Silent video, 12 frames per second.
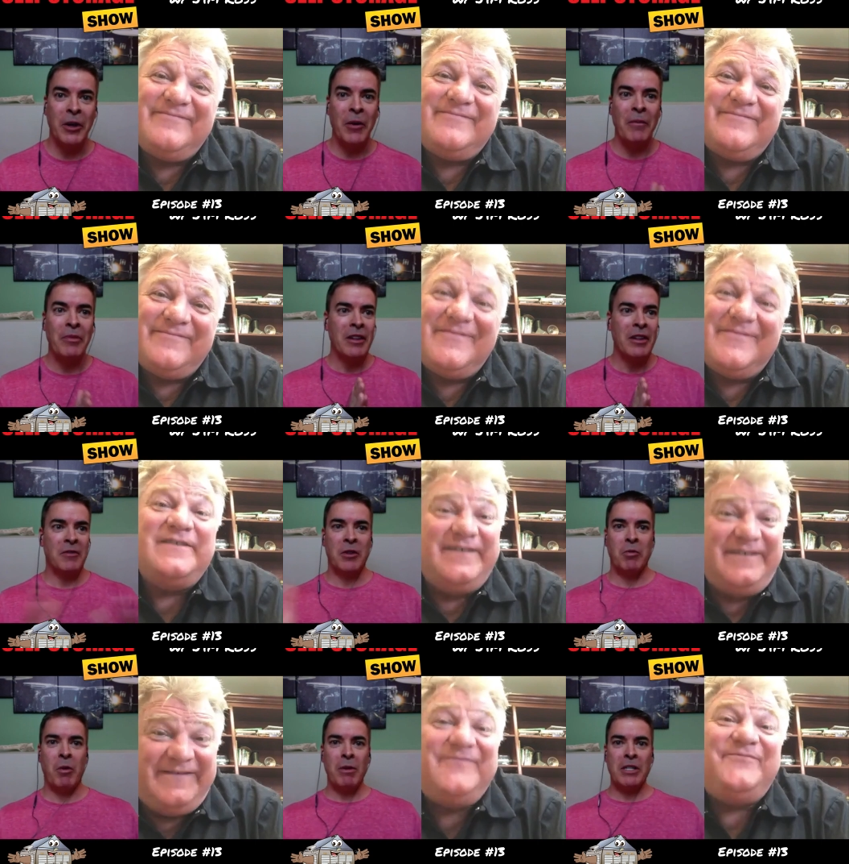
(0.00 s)
Speaker 1: So
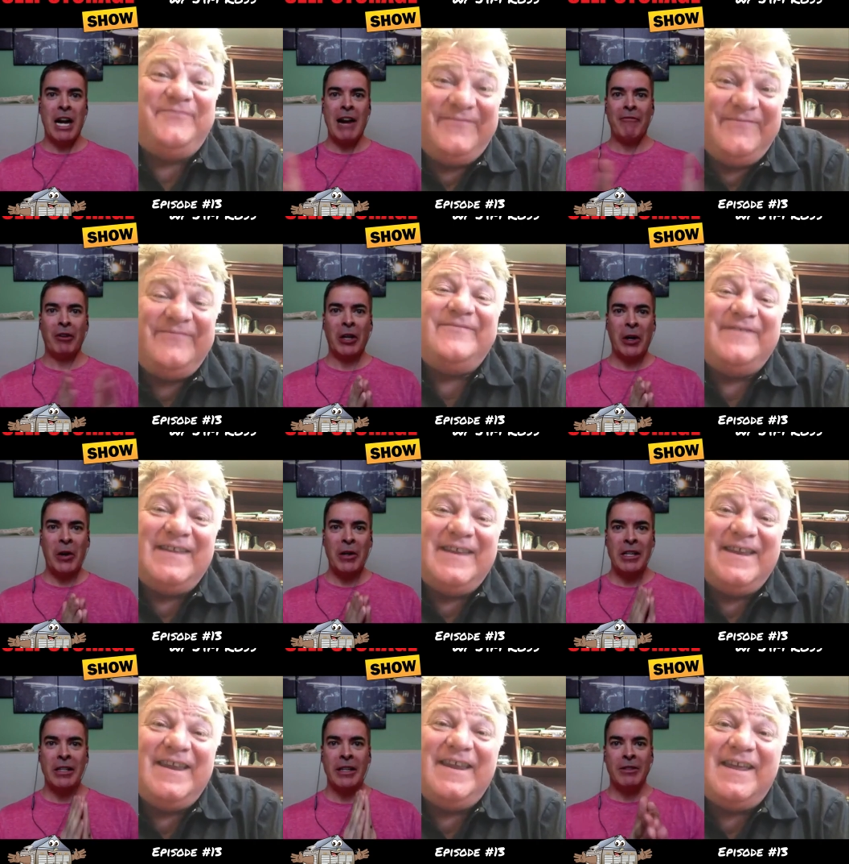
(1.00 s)
just one more time for
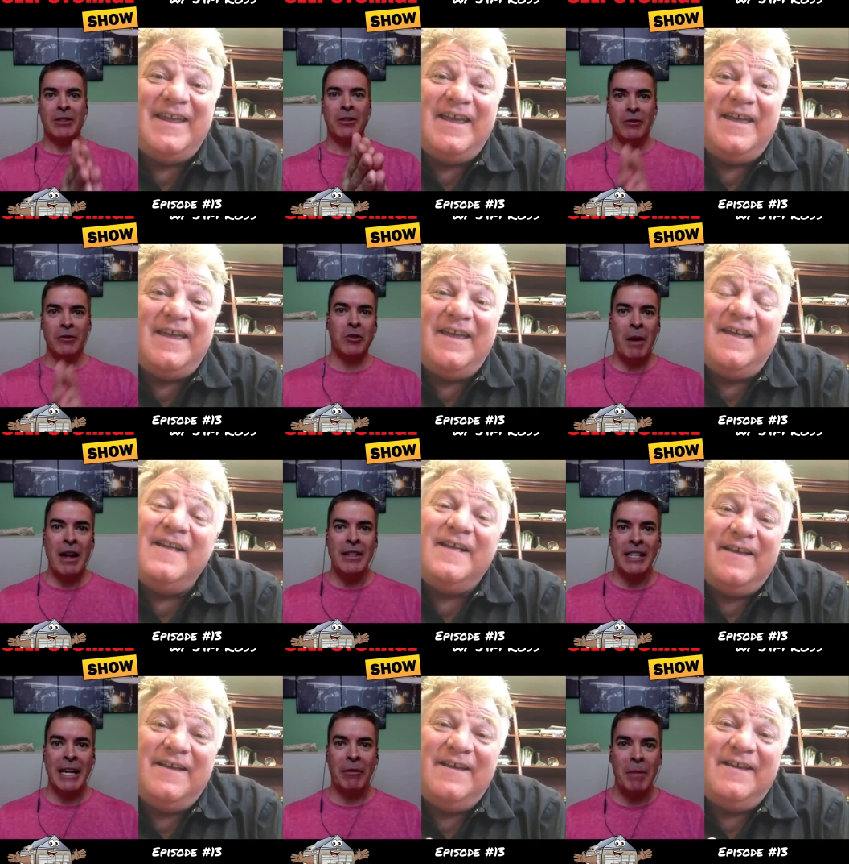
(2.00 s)
clarity, give us those
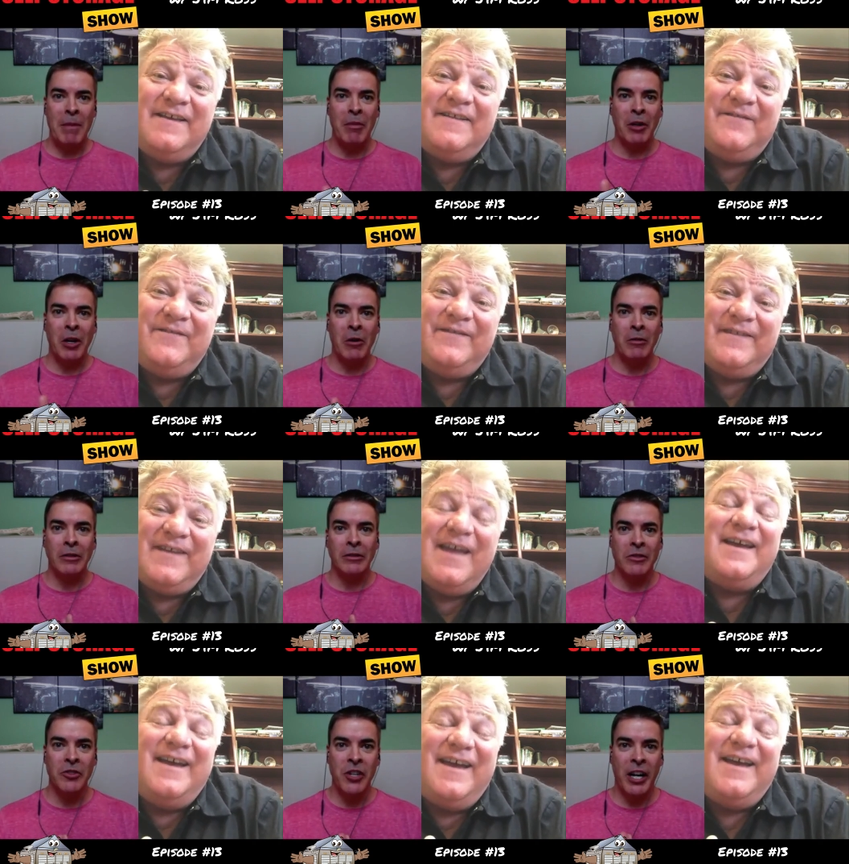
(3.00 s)
domains again where people can go
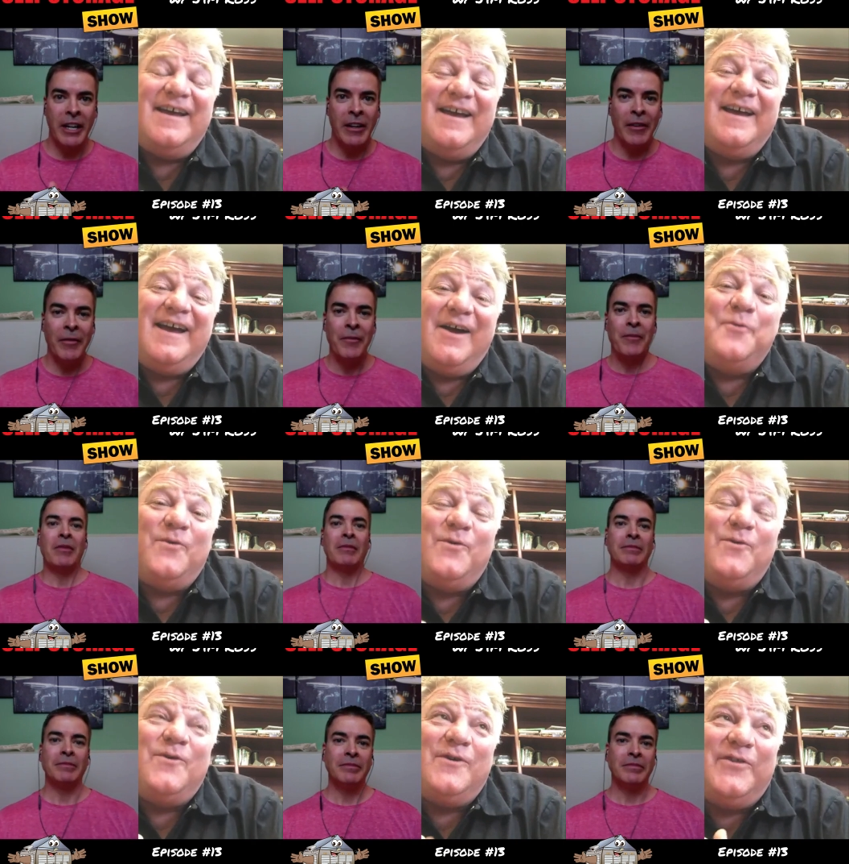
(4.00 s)
and check it out.
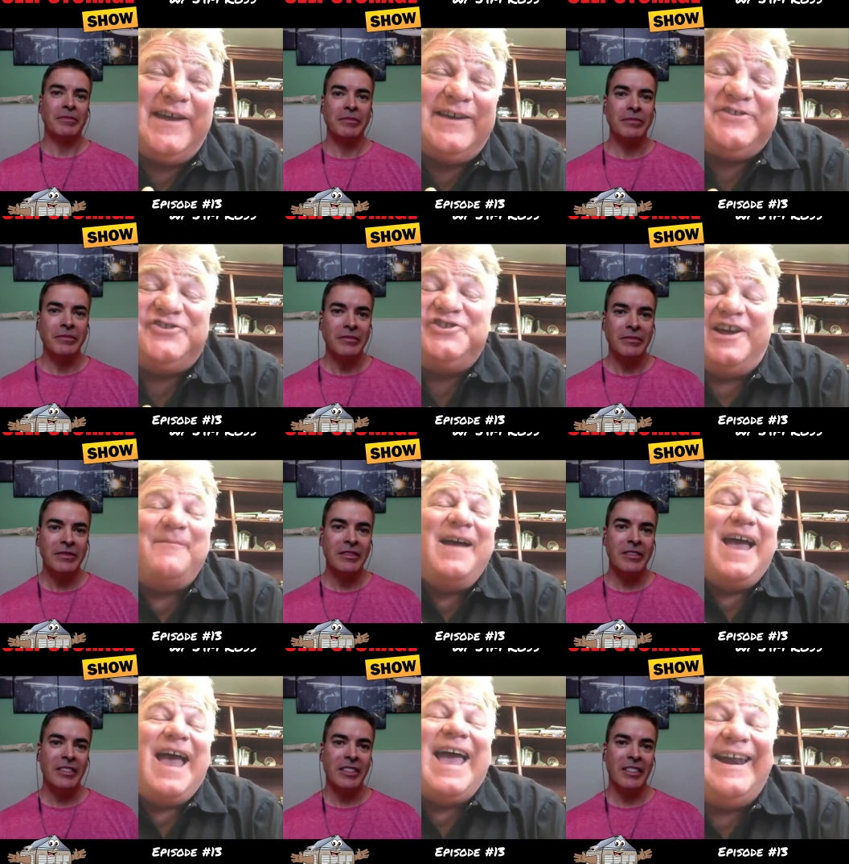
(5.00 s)
Well, thanks,
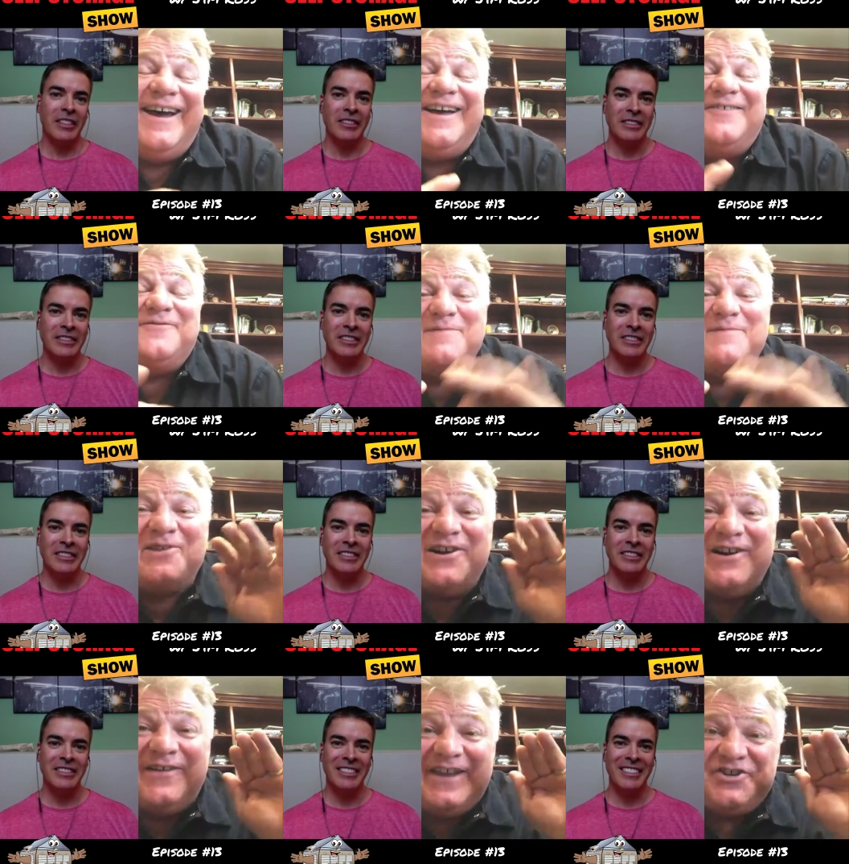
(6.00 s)
Jim.
Speaker 2: And
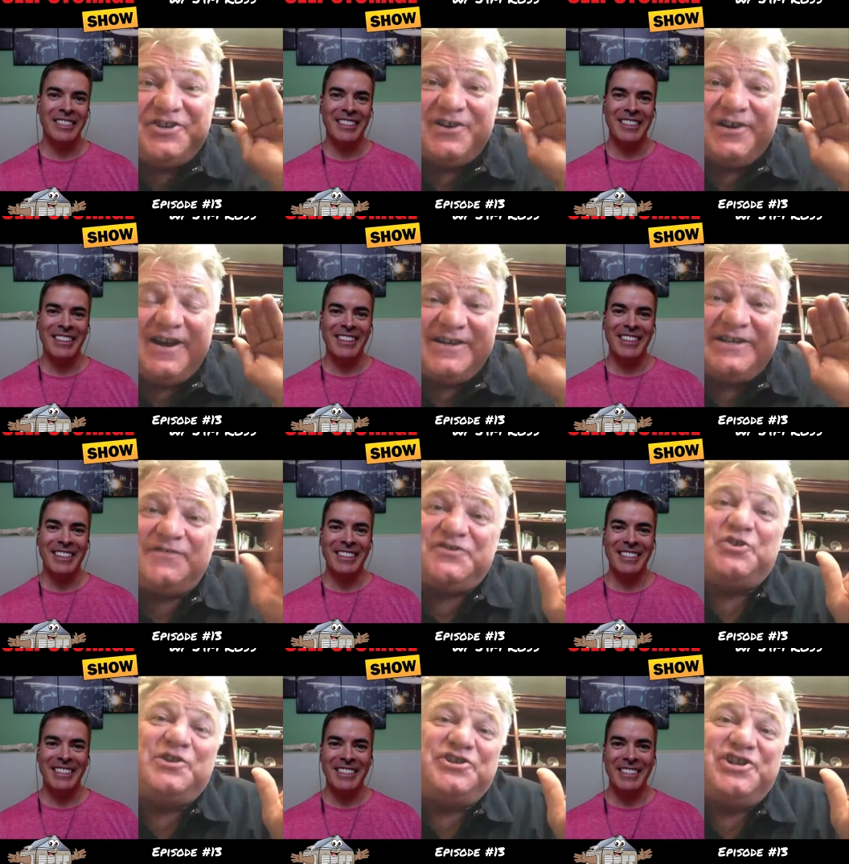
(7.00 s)
remember that your
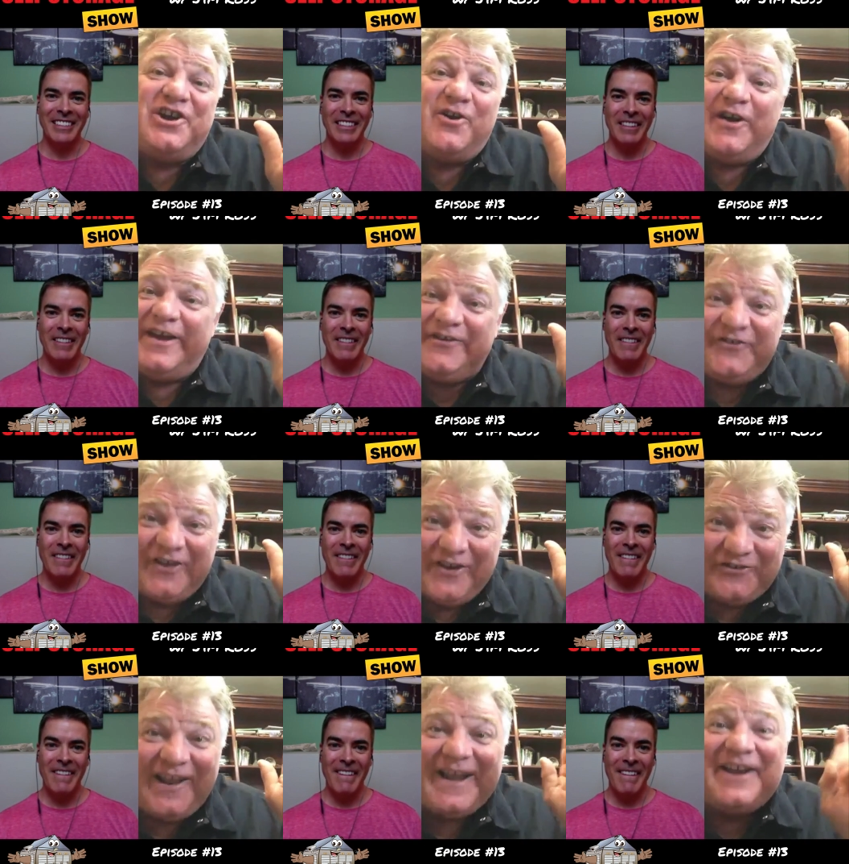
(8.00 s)
self-storage show is
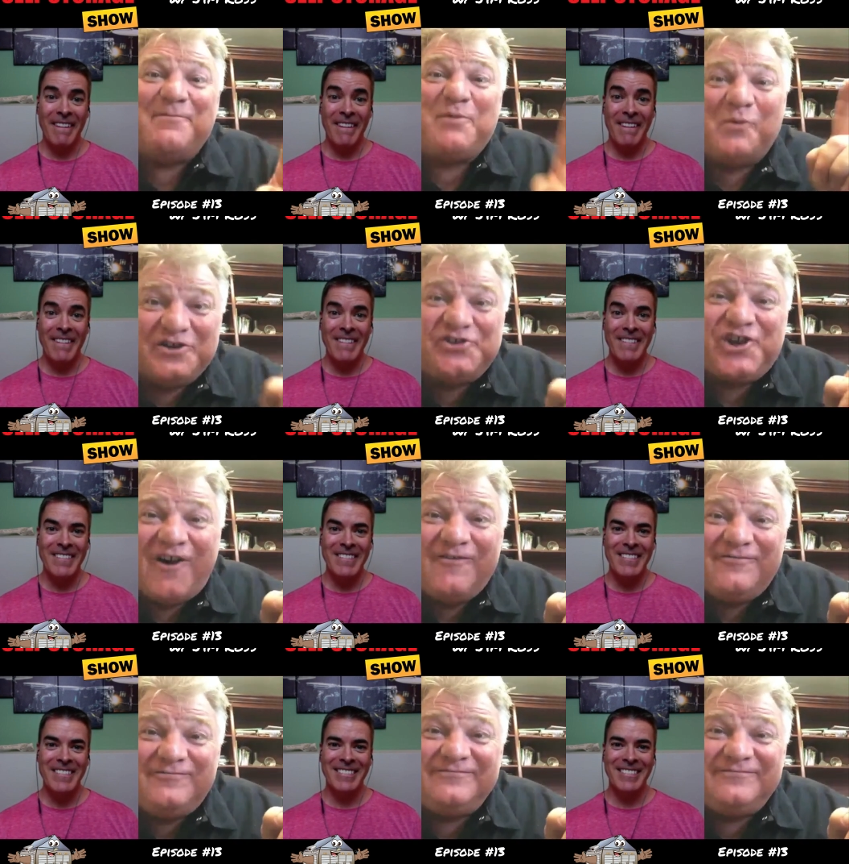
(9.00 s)
like a #1 show,
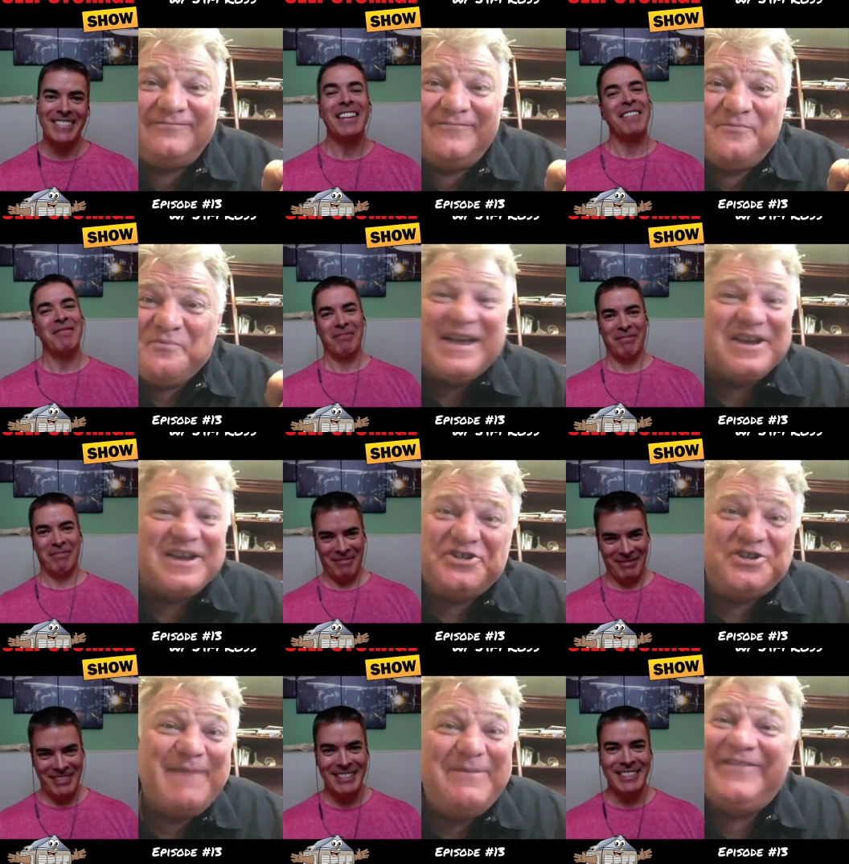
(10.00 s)

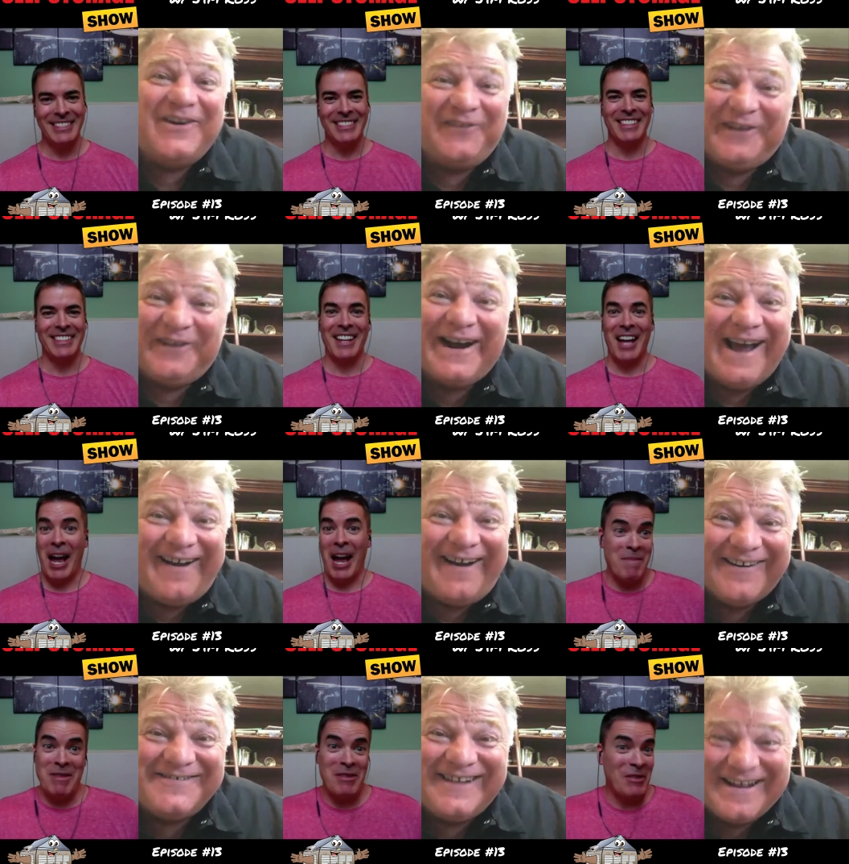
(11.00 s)
because you may be the only one
Speaker 1: out. I might